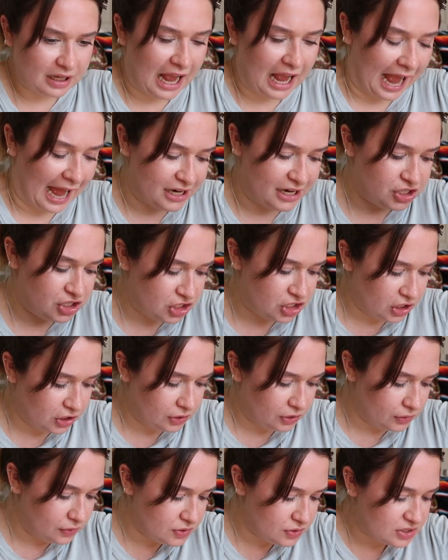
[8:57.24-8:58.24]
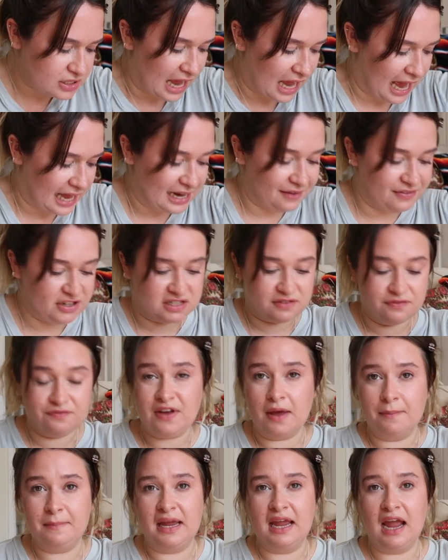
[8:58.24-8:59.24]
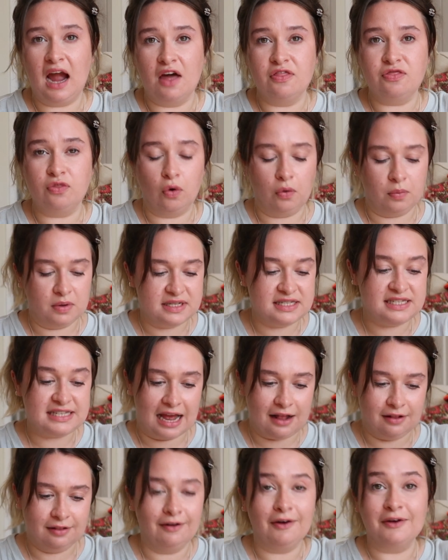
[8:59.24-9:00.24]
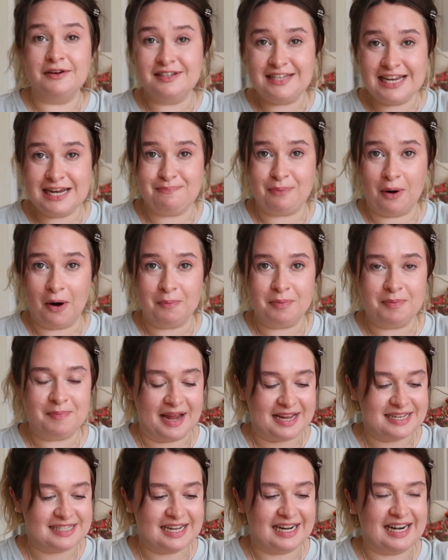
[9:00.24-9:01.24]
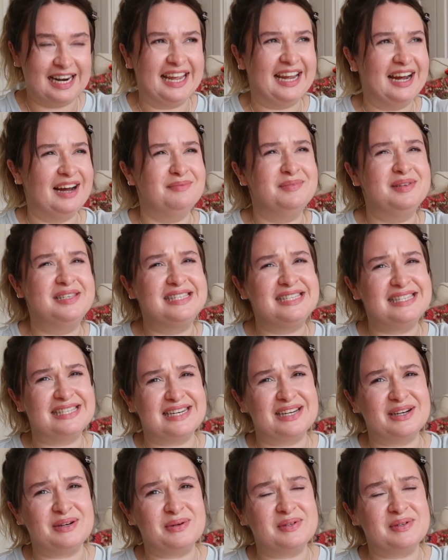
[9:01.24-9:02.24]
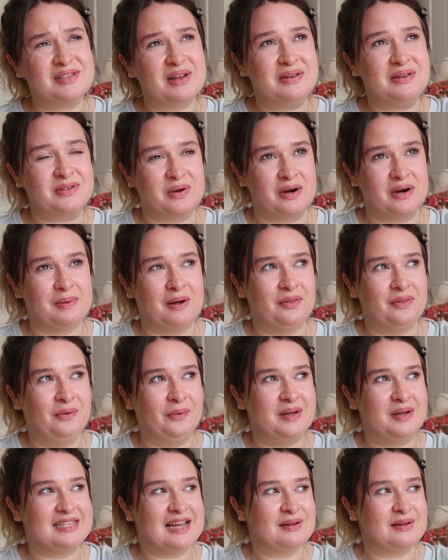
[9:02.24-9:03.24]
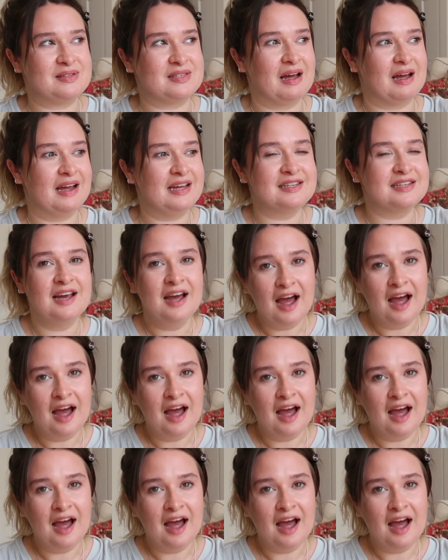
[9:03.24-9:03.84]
And use, and if it doesn't fit me, I thought would sell on Depop. Basically, I'm still so sorry about the noise outside,